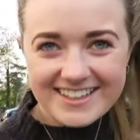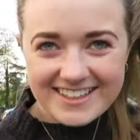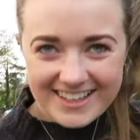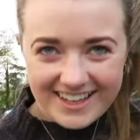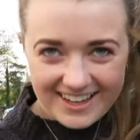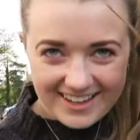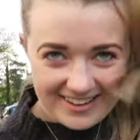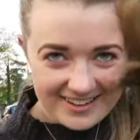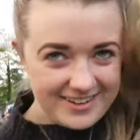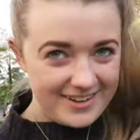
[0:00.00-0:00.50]

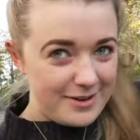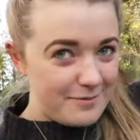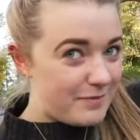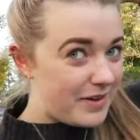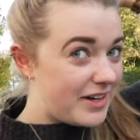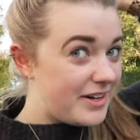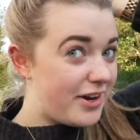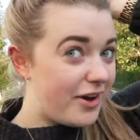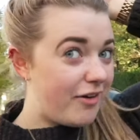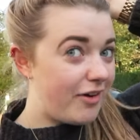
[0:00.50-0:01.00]
Yeah,
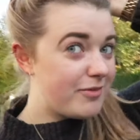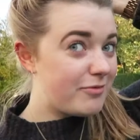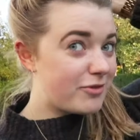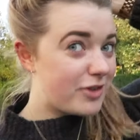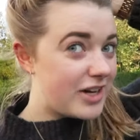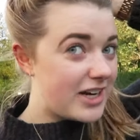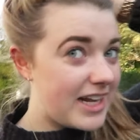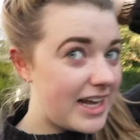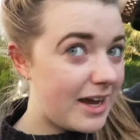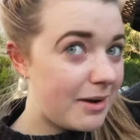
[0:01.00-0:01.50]
but no, I'm
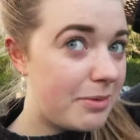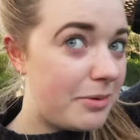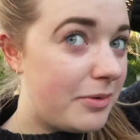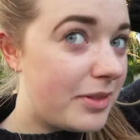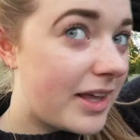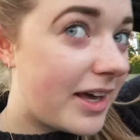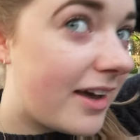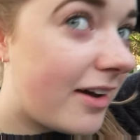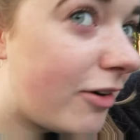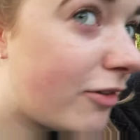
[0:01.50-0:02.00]
really happy
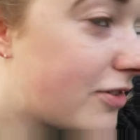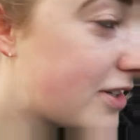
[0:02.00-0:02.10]
with it.